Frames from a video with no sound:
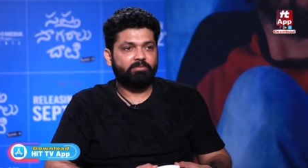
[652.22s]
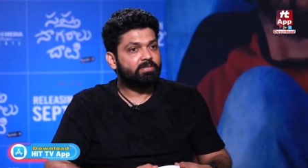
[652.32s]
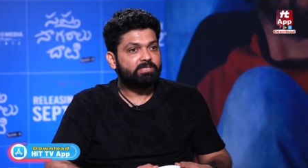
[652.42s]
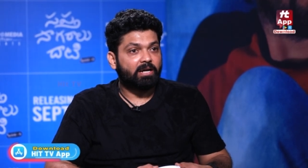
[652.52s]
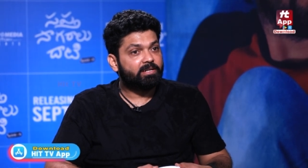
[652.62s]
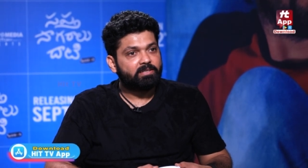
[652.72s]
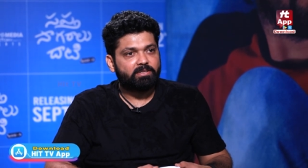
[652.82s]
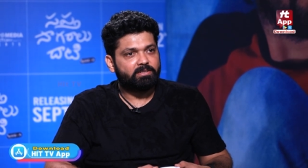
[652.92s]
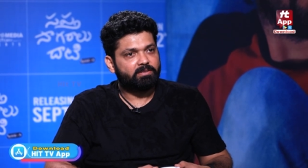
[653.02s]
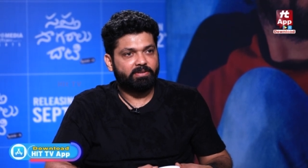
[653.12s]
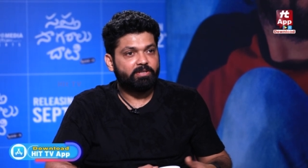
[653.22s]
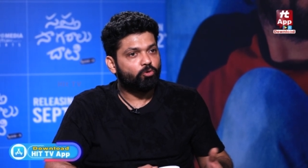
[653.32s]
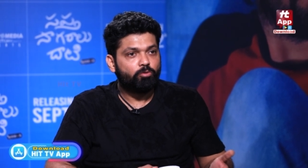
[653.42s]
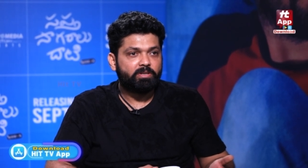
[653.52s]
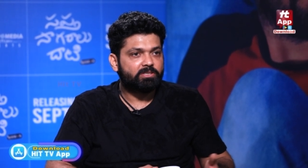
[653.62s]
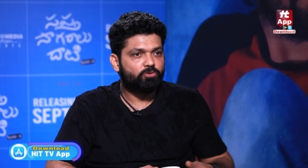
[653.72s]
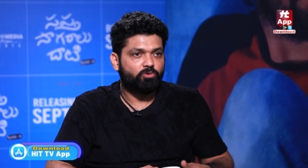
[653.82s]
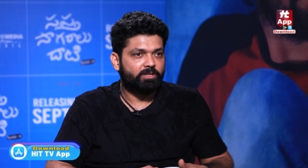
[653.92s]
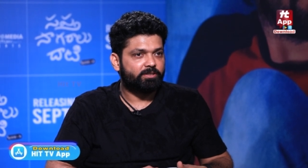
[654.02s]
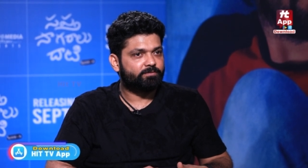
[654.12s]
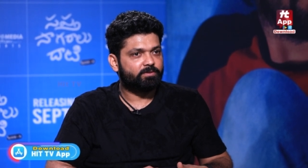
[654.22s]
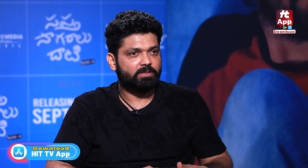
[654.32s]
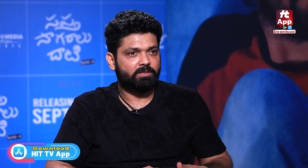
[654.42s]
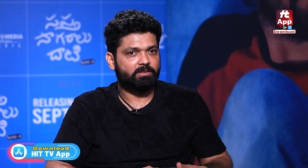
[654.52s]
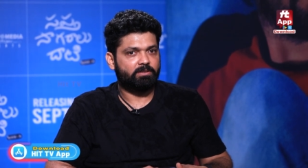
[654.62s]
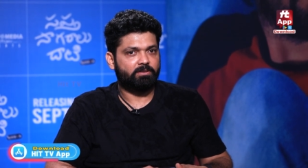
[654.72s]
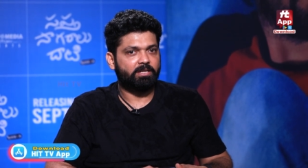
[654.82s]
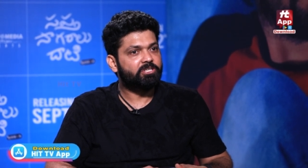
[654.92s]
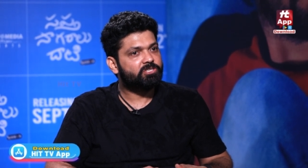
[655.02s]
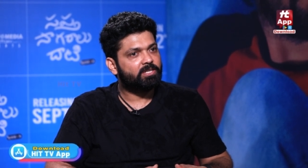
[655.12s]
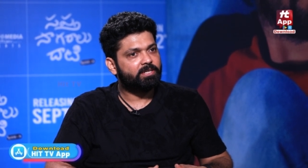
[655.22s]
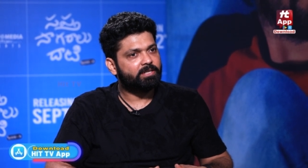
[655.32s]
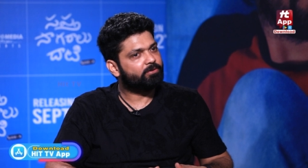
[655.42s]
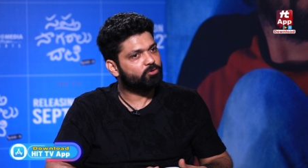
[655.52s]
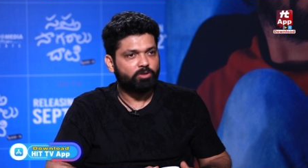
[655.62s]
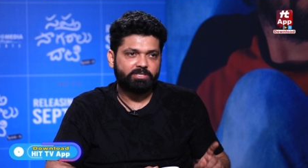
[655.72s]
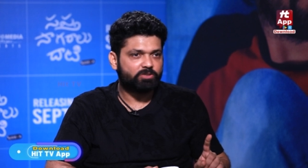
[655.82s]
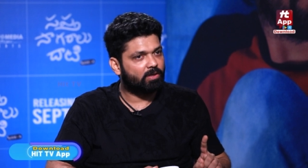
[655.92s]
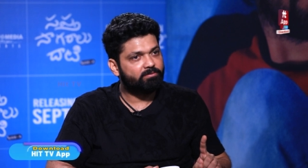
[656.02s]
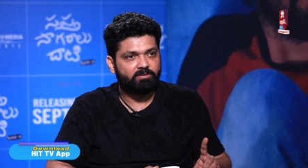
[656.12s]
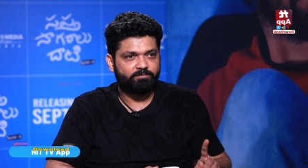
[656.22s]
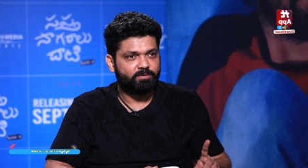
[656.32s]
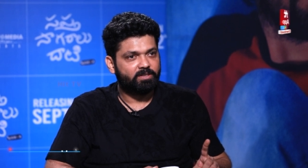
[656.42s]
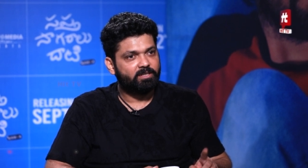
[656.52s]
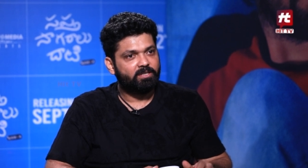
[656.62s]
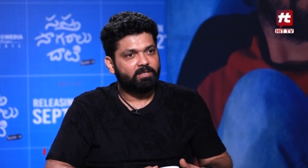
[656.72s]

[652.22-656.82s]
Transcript: we started uh, when he told me the story uh, initially it was only just one film. Okay.